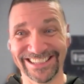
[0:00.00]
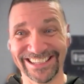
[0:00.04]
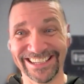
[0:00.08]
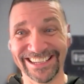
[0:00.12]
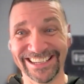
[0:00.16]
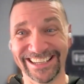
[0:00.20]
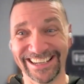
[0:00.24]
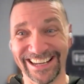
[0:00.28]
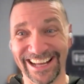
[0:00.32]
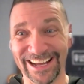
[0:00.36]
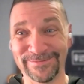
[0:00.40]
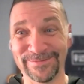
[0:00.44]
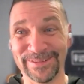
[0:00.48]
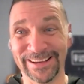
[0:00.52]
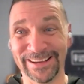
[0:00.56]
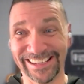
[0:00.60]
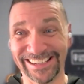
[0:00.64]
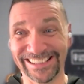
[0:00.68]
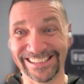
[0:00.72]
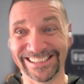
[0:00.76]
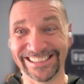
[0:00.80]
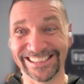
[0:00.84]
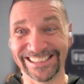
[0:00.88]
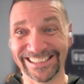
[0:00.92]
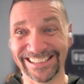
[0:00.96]
did. I bet
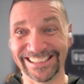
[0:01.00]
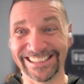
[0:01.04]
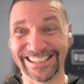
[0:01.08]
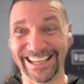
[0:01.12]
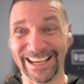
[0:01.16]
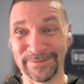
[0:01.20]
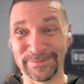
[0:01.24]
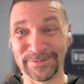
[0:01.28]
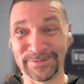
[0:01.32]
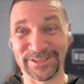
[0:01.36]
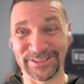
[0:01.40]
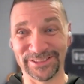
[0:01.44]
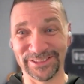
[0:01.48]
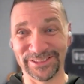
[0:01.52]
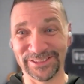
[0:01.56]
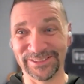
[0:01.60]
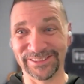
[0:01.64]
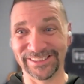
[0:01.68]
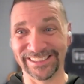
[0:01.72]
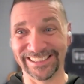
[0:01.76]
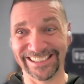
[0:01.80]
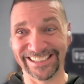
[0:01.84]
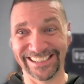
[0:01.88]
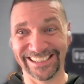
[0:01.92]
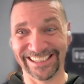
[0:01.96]
you did.
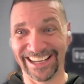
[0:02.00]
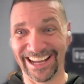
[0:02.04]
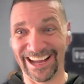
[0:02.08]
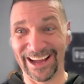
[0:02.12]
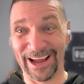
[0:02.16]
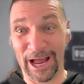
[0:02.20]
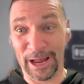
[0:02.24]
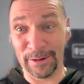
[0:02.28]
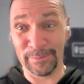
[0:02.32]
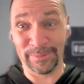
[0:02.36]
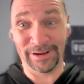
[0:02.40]
Absolutely. I